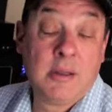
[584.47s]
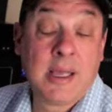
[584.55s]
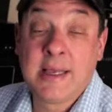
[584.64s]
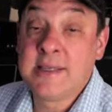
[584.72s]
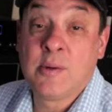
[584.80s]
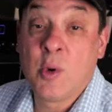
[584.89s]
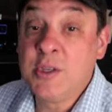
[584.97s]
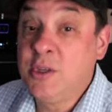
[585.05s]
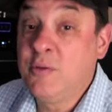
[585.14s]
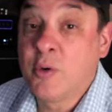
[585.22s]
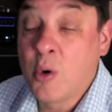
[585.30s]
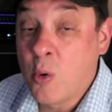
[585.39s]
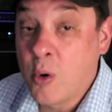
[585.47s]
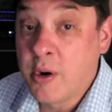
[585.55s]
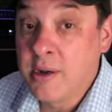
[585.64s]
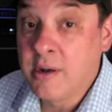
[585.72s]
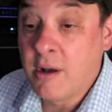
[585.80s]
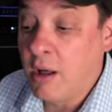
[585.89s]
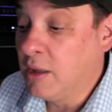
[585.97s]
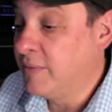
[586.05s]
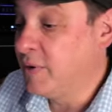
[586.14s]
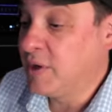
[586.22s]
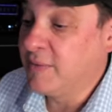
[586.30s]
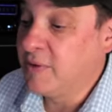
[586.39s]
like I said, once you've recorded all
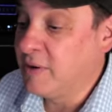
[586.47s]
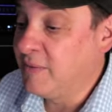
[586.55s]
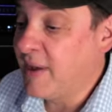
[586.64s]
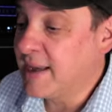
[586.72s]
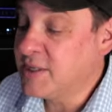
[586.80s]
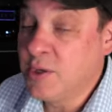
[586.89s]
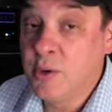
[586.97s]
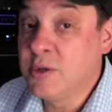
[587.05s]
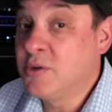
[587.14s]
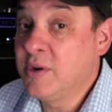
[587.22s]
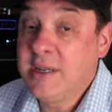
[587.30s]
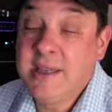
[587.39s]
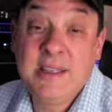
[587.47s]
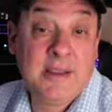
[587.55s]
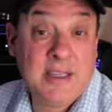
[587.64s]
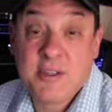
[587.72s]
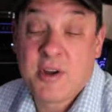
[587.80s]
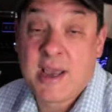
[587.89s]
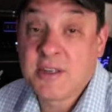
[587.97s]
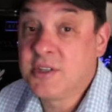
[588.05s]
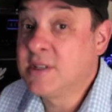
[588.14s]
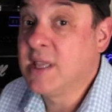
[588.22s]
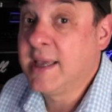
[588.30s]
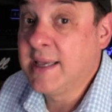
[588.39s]
of your different effects, you can treat these tracks
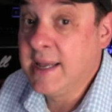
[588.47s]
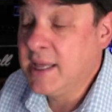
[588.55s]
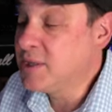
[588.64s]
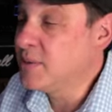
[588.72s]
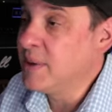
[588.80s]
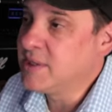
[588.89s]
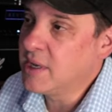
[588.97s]
just like an instrument.